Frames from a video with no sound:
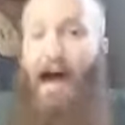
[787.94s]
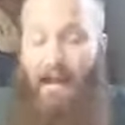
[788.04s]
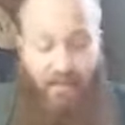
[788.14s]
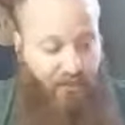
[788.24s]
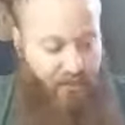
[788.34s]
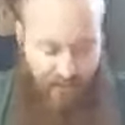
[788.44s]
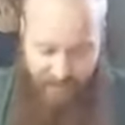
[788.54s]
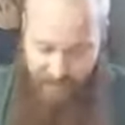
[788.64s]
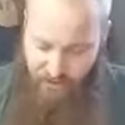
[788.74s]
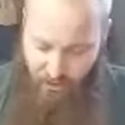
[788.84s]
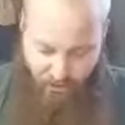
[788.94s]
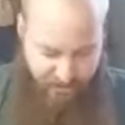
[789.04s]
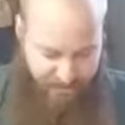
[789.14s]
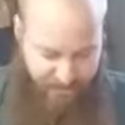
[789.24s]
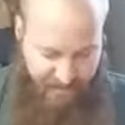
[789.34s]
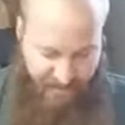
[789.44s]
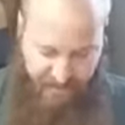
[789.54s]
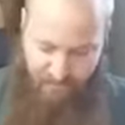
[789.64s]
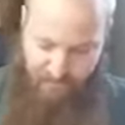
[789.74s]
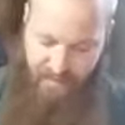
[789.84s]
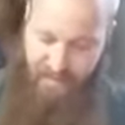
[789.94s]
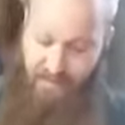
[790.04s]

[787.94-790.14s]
thoroughly enjoy it. It